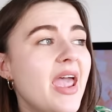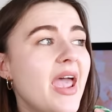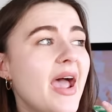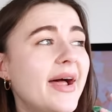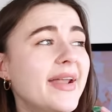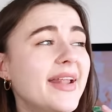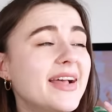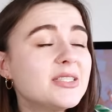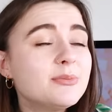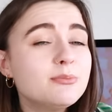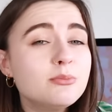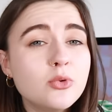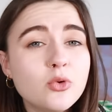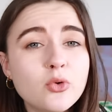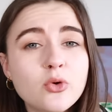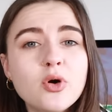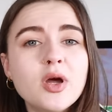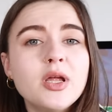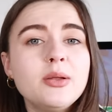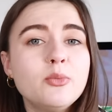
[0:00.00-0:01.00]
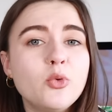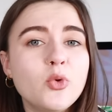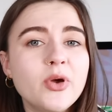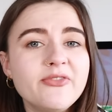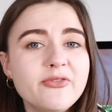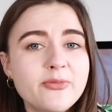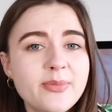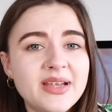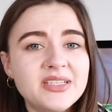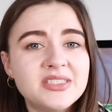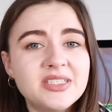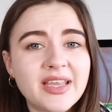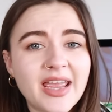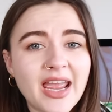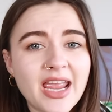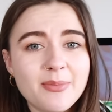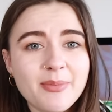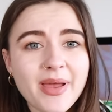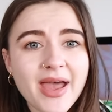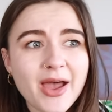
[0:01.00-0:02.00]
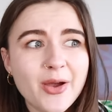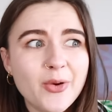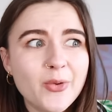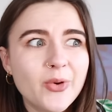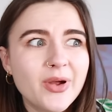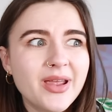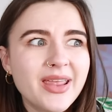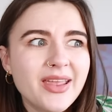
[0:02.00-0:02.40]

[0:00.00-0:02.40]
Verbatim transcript: and as more and more information came out,